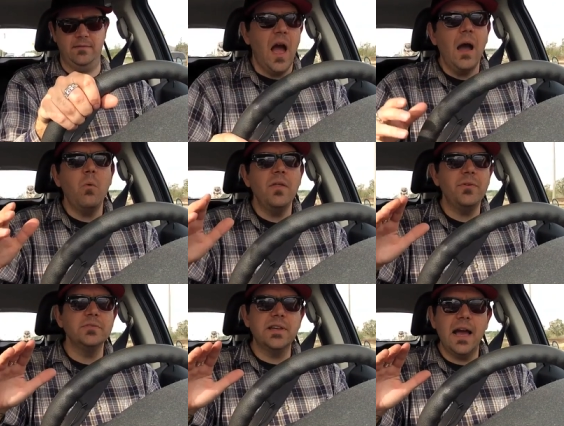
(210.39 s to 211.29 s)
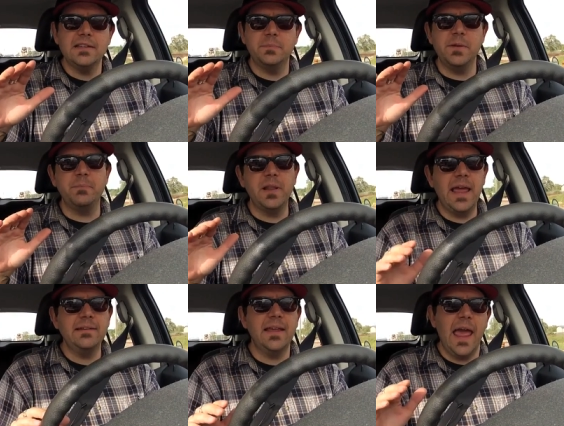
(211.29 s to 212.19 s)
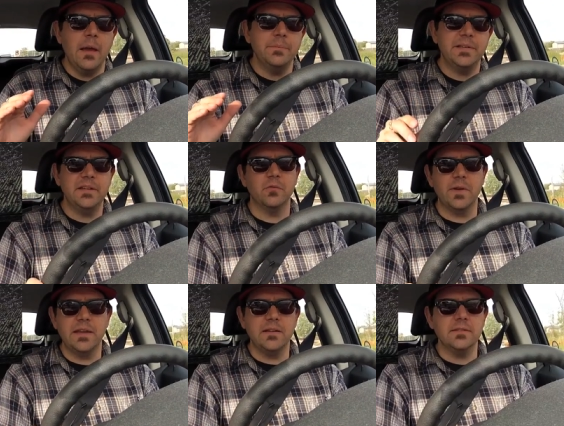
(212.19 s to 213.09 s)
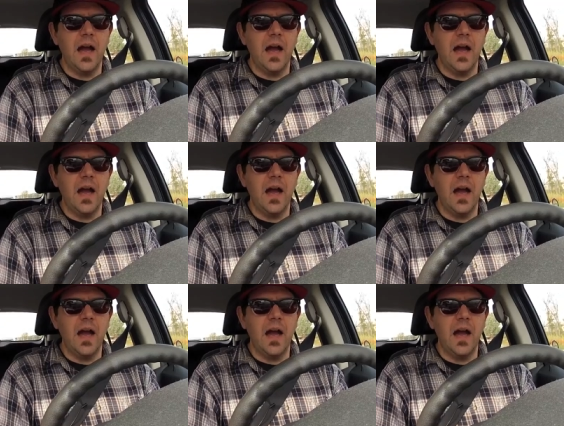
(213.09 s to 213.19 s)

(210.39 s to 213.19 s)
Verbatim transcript: I want those guys to be playing to empty arenas.